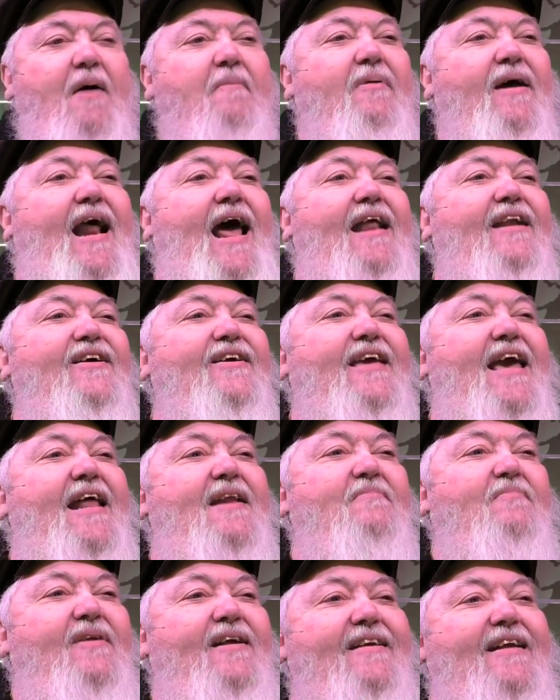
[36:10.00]
but I look at
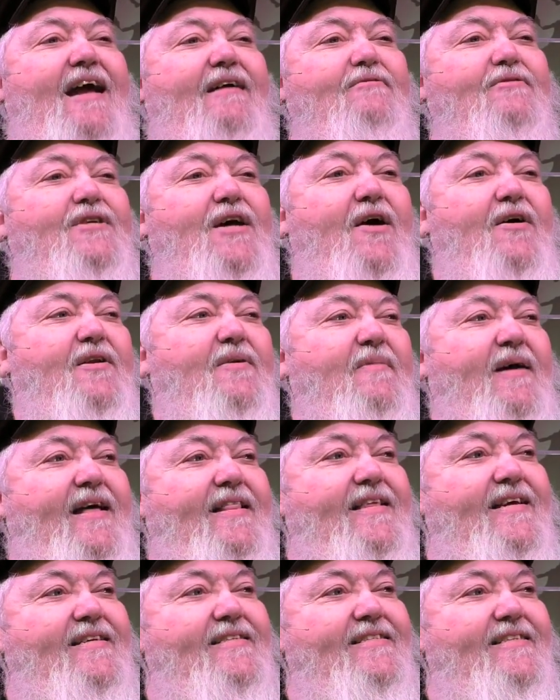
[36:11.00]
it, Blaine and I were talking
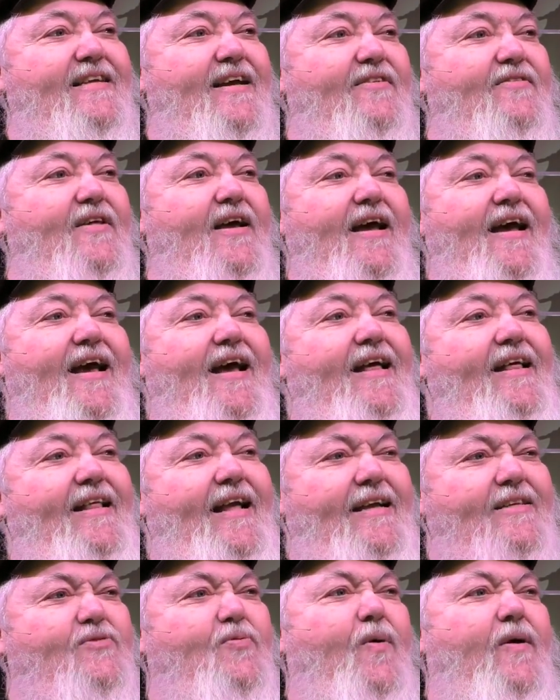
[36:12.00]
about this, you know,
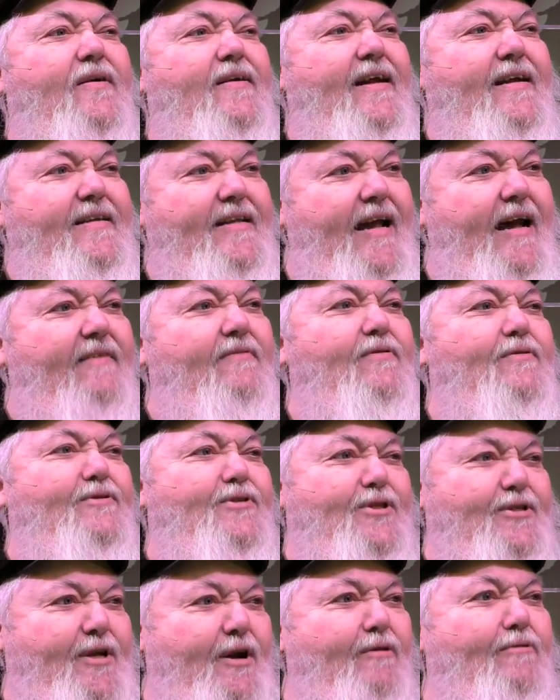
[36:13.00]
that's where the devil
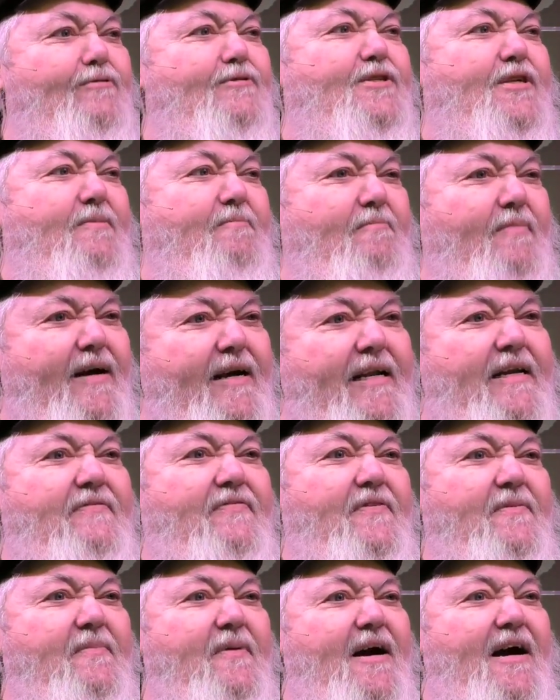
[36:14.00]
stole some money
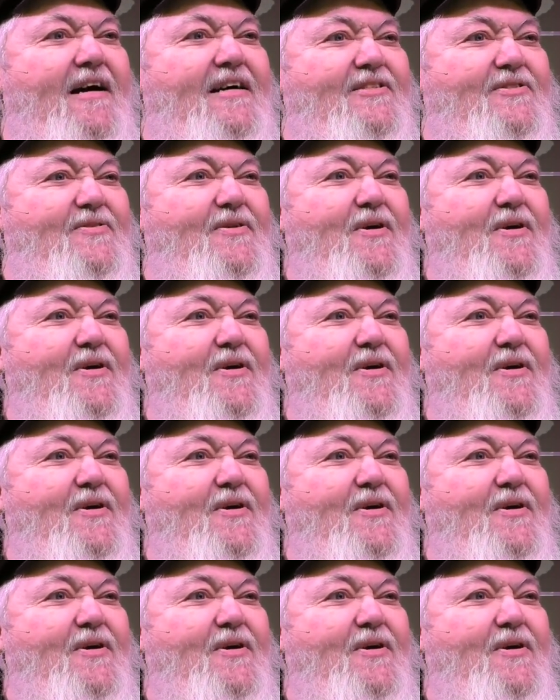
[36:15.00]
from us.